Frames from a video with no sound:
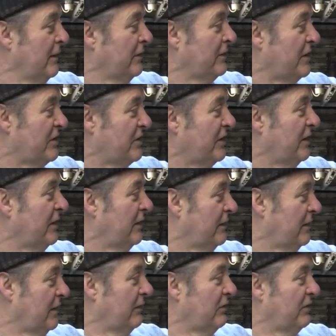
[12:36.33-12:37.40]
As I say,
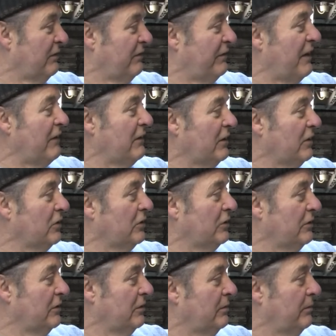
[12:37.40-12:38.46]
it gives you very
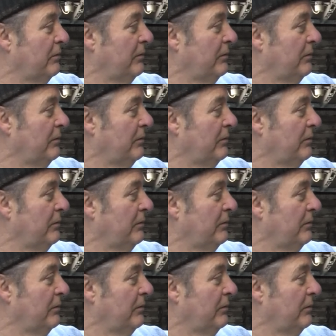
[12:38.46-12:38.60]
good